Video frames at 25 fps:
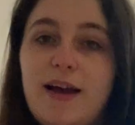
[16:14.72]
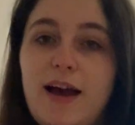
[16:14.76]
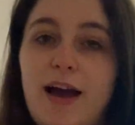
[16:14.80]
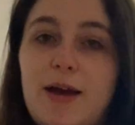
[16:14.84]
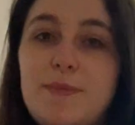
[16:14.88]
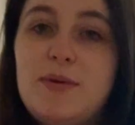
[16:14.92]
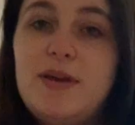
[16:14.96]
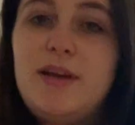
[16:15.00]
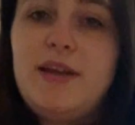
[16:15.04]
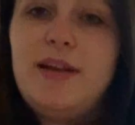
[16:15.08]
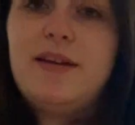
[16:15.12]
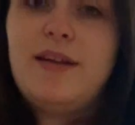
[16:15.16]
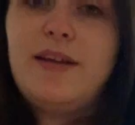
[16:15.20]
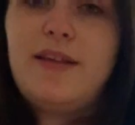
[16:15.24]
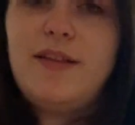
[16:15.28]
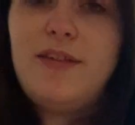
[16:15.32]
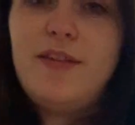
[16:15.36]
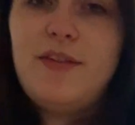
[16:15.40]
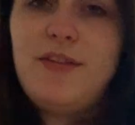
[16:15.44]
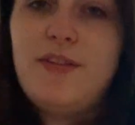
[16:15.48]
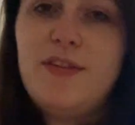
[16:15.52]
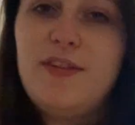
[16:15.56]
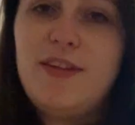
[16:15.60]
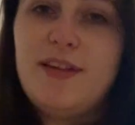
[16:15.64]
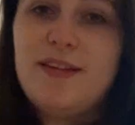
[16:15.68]
I mean,
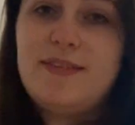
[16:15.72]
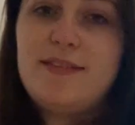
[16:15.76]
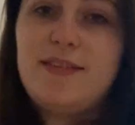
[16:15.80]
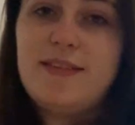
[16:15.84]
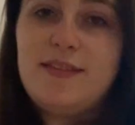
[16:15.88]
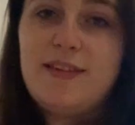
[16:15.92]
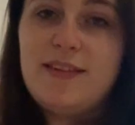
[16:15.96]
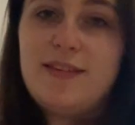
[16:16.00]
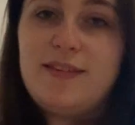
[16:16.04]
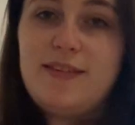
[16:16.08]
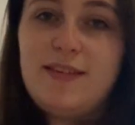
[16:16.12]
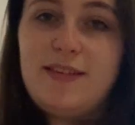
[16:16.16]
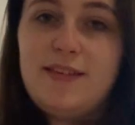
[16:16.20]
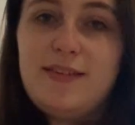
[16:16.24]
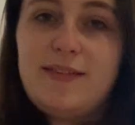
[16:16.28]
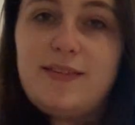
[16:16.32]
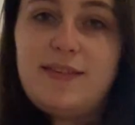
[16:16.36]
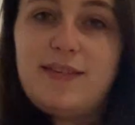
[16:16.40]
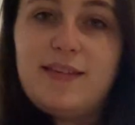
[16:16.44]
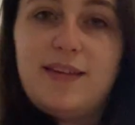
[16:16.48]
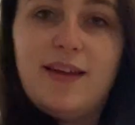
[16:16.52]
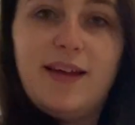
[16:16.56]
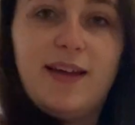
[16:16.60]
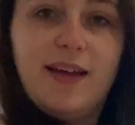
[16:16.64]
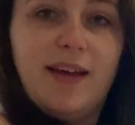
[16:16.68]
this is
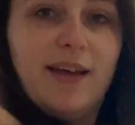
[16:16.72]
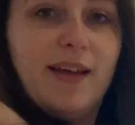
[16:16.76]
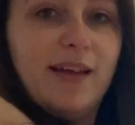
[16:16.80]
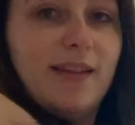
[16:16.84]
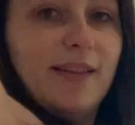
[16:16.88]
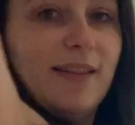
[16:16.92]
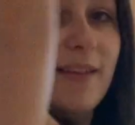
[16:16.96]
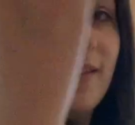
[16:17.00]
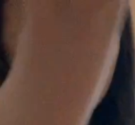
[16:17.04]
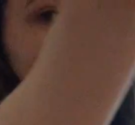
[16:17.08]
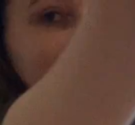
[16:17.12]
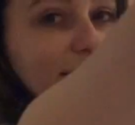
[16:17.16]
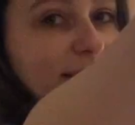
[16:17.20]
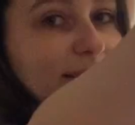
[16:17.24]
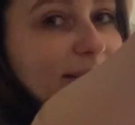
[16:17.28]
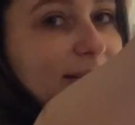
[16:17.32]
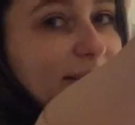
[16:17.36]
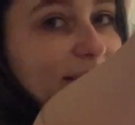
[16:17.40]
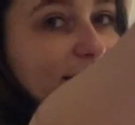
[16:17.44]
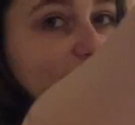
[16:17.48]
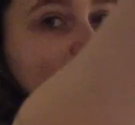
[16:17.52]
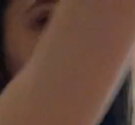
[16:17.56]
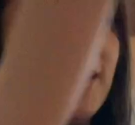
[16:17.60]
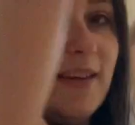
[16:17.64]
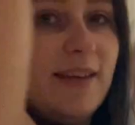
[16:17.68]

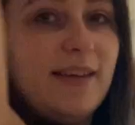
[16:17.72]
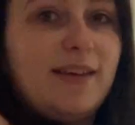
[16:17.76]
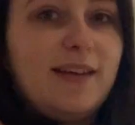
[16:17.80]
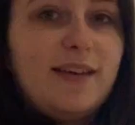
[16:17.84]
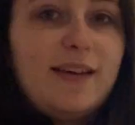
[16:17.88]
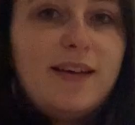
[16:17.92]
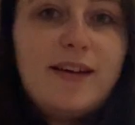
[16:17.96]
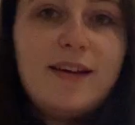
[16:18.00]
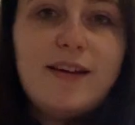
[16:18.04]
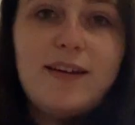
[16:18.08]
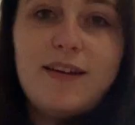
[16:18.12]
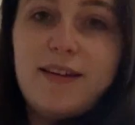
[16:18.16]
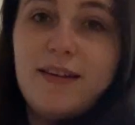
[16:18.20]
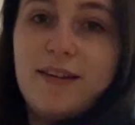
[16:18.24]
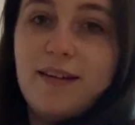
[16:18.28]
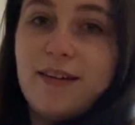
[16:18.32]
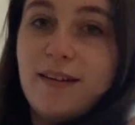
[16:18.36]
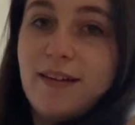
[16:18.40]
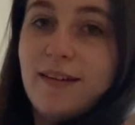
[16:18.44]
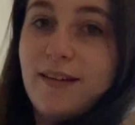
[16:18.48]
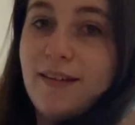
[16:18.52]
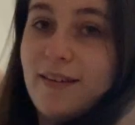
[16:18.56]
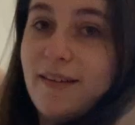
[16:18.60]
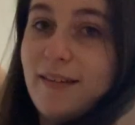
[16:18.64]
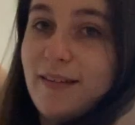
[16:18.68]
the
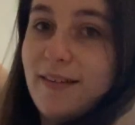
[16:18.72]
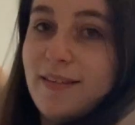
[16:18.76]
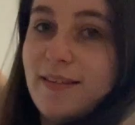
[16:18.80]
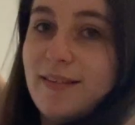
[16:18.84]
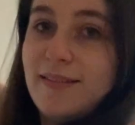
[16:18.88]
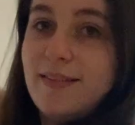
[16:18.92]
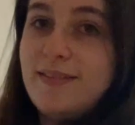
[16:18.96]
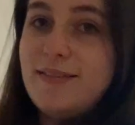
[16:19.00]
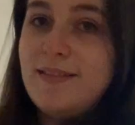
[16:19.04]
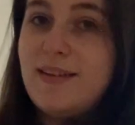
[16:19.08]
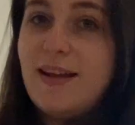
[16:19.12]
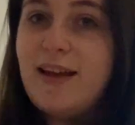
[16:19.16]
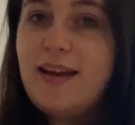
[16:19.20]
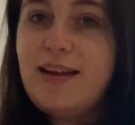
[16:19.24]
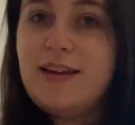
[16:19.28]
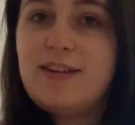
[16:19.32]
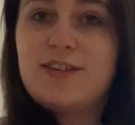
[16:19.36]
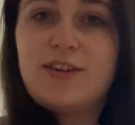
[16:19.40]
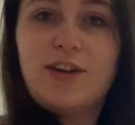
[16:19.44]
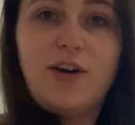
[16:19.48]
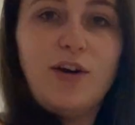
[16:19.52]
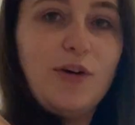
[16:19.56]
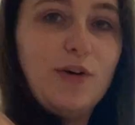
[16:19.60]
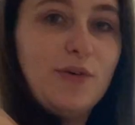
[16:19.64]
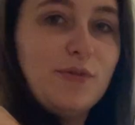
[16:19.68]
state
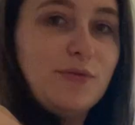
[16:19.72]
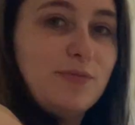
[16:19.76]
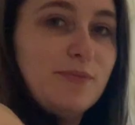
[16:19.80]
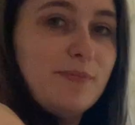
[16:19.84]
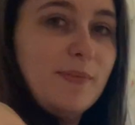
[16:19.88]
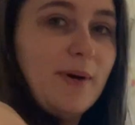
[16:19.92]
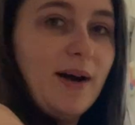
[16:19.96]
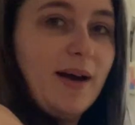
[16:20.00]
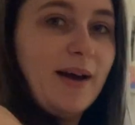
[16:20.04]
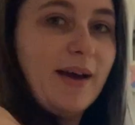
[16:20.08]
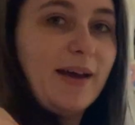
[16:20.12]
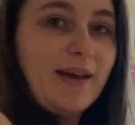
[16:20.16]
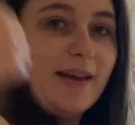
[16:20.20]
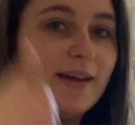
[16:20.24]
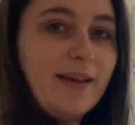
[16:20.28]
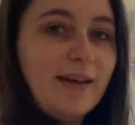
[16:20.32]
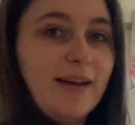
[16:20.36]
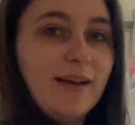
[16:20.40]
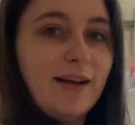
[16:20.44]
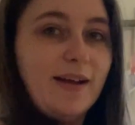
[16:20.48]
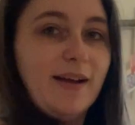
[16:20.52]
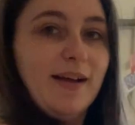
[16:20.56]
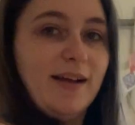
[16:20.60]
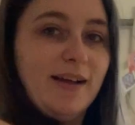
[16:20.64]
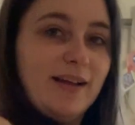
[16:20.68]
of my
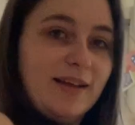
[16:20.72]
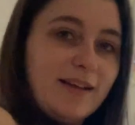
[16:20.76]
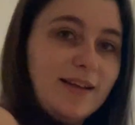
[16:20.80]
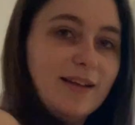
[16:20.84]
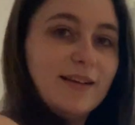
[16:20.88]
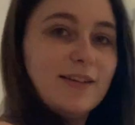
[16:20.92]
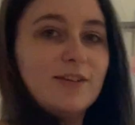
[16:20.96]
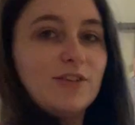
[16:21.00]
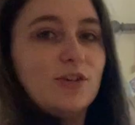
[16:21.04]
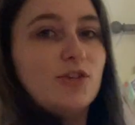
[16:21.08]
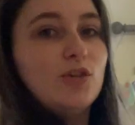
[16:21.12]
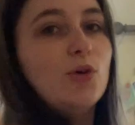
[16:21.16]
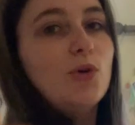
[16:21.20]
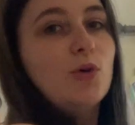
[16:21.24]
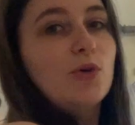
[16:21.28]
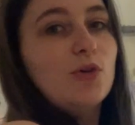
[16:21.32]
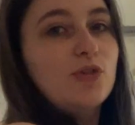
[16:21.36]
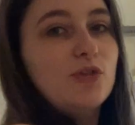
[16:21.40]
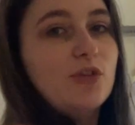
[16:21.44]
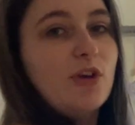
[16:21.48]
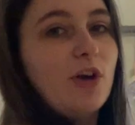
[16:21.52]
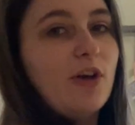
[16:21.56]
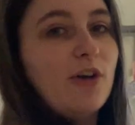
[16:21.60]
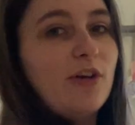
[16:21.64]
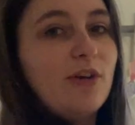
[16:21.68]

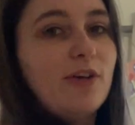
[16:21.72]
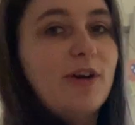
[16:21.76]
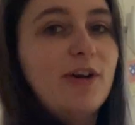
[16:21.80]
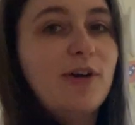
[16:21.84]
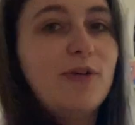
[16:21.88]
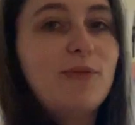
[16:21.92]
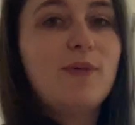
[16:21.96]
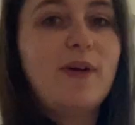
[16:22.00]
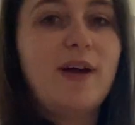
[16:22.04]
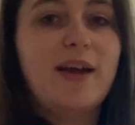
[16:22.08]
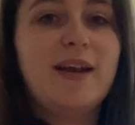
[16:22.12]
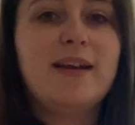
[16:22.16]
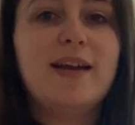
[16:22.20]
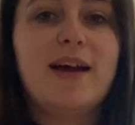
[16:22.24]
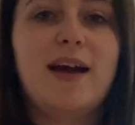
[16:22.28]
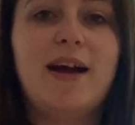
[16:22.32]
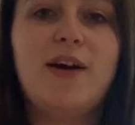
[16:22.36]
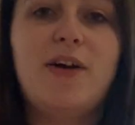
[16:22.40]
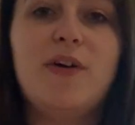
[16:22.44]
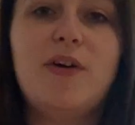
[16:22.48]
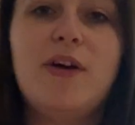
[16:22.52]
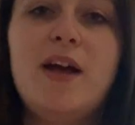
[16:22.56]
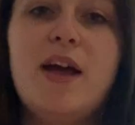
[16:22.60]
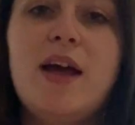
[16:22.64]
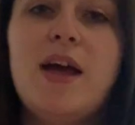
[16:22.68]
torso right
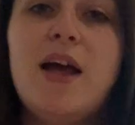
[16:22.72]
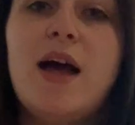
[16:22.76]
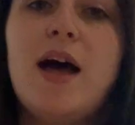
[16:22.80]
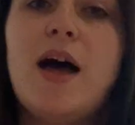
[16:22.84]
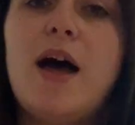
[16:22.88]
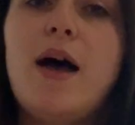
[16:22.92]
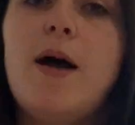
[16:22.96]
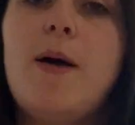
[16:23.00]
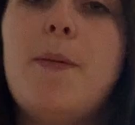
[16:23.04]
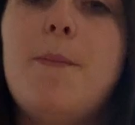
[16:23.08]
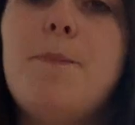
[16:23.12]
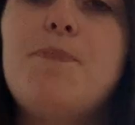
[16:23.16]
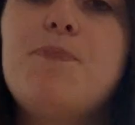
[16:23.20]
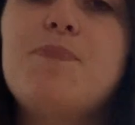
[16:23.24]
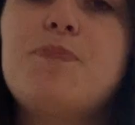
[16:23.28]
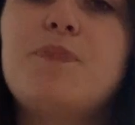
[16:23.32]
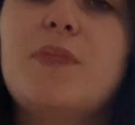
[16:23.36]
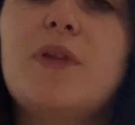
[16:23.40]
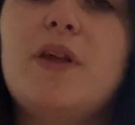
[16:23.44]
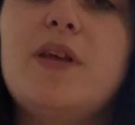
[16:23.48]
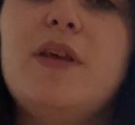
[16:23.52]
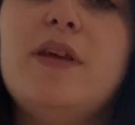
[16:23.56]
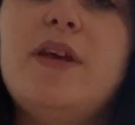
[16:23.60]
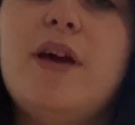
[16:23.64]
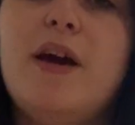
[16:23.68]
now.
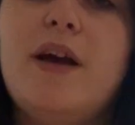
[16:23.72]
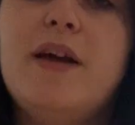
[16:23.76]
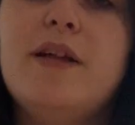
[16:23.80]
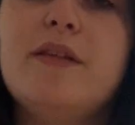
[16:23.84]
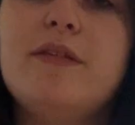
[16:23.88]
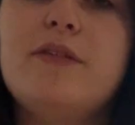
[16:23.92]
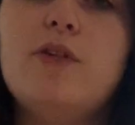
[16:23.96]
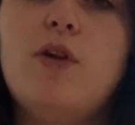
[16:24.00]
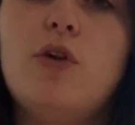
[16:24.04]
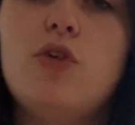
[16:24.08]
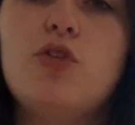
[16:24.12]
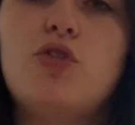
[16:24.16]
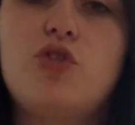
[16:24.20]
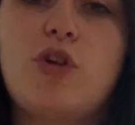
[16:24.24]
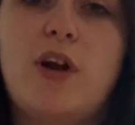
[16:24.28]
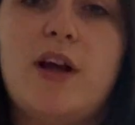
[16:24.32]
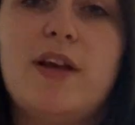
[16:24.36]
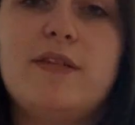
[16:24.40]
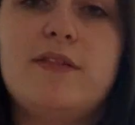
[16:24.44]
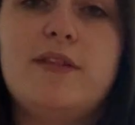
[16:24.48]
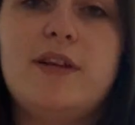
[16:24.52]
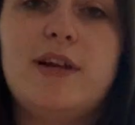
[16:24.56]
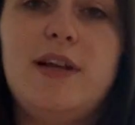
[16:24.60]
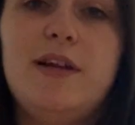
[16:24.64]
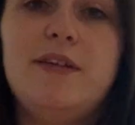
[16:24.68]
Yeah, it's not
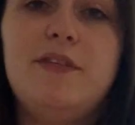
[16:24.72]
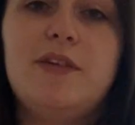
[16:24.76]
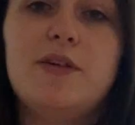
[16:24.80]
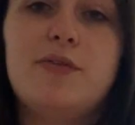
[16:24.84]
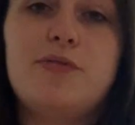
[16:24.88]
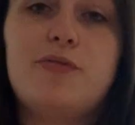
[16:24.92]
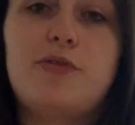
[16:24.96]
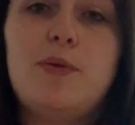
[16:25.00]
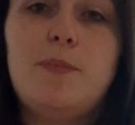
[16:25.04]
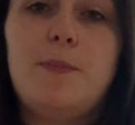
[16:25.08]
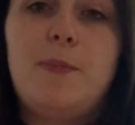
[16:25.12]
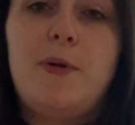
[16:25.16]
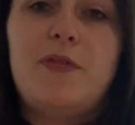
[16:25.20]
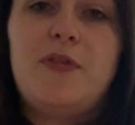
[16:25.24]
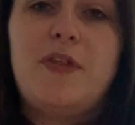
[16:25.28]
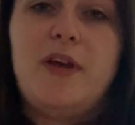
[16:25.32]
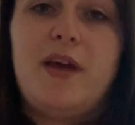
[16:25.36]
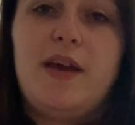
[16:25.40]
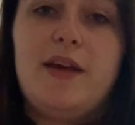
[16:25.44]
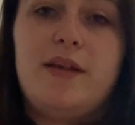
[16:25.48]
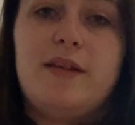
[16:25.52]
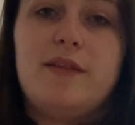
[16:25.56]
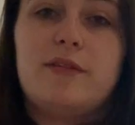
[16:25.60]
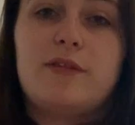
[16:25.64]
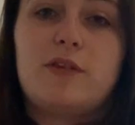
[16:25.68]
drastically different, but there
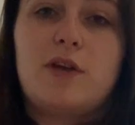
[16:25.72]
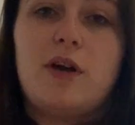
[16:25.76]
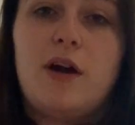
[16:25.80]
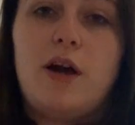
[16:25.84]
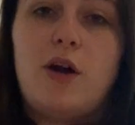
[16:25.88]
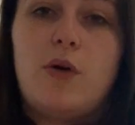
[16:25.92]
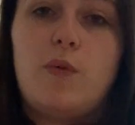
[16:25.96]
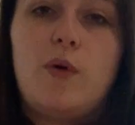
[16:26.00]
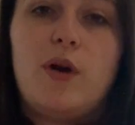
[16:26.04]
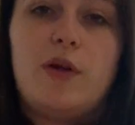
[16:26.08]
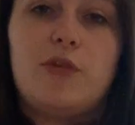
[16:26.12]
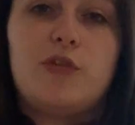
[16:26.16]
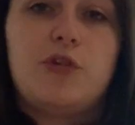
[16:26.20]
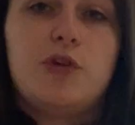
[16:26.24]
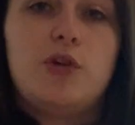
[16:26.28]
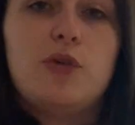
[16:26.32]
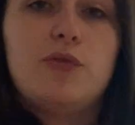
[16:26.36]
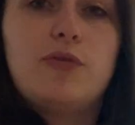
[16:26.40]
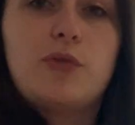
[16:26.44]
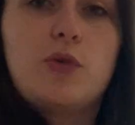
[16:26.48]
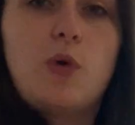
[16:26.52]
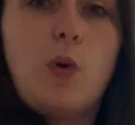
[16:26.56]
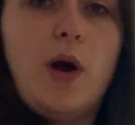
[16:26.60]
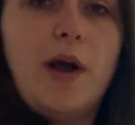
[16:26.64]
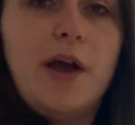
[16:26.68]
is a sort
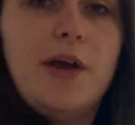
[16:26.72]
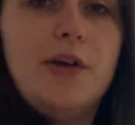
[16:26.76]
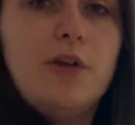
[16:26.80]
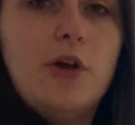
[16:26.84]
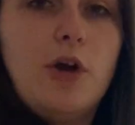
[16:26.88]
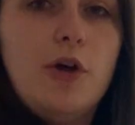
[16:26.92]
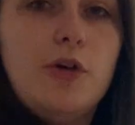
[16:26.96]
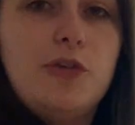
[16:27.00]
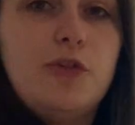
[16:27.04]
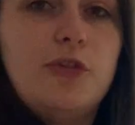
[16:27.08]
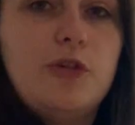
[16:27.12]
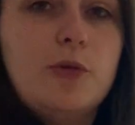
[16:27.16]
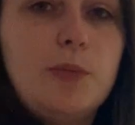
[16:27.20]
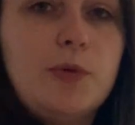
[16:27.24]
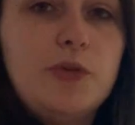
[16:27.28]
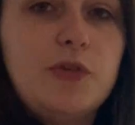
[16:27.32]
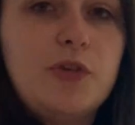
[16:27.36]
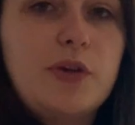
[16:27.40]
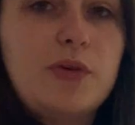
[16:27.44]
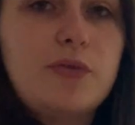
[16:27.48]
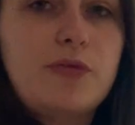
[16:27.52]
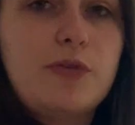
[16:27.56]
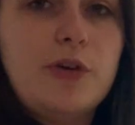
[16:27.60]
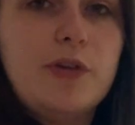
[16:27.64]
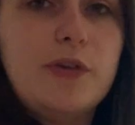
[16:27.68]
of quite a noticeable
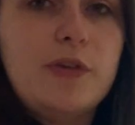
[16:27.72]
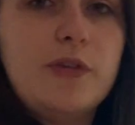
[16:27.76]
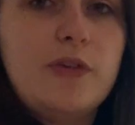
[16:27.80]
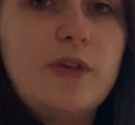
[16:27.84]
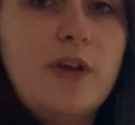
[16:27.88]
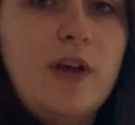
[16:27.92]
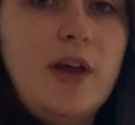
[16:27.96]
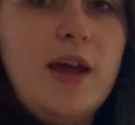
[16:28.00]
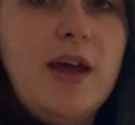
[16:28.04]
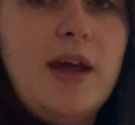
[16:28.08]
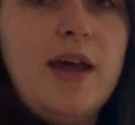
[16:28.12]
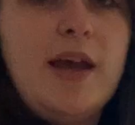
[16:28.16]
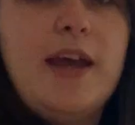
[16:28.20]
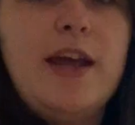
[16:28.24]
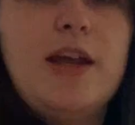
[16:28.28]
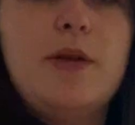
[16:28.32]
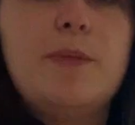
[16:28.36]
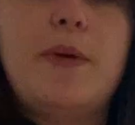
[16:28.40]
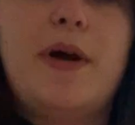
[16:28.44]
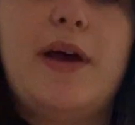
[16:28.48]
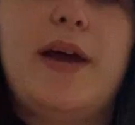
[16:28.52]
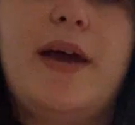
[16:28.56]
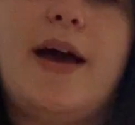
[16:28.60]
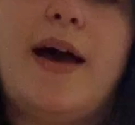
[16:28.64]
difference in my